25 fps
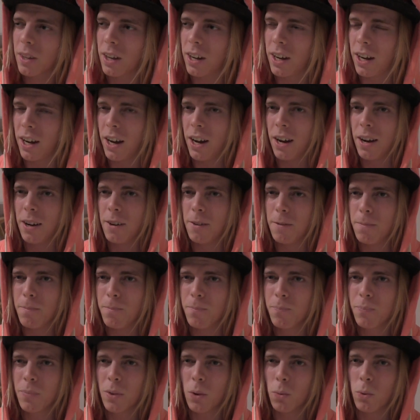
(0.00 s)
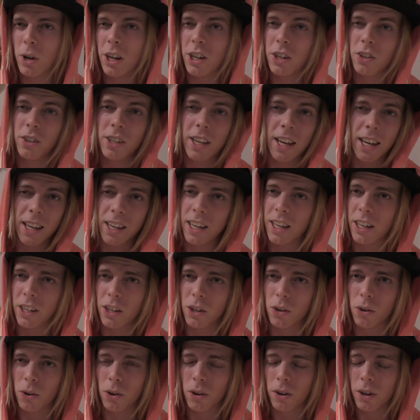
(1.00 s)
When you take in
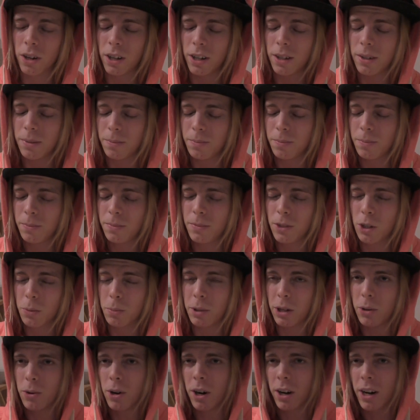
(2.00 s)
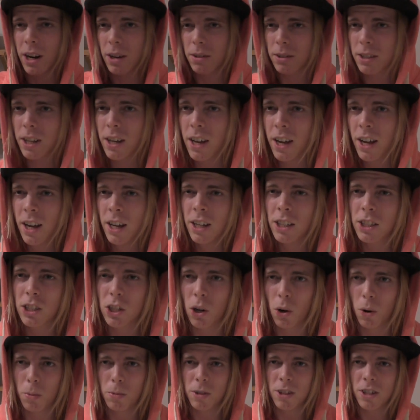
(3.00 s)
your pre-workout.
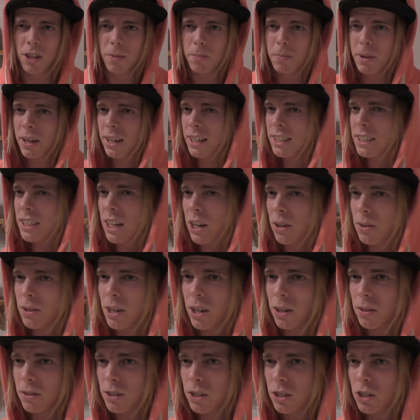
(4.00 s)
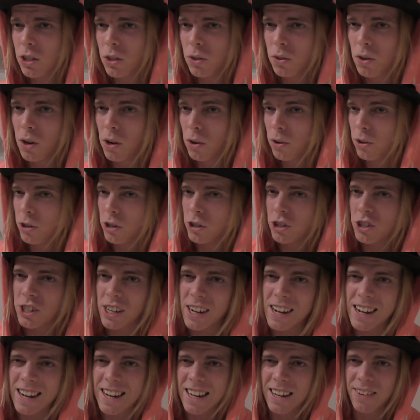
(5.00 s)
So obviously, big shout out to Glorious
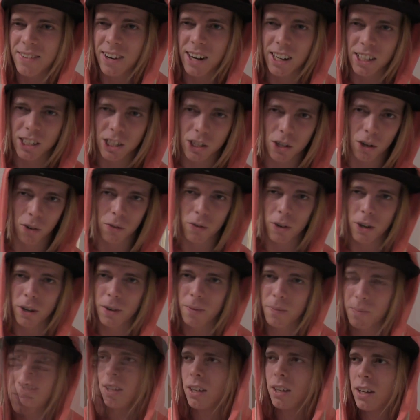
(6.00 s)
Lindvall's Coffee.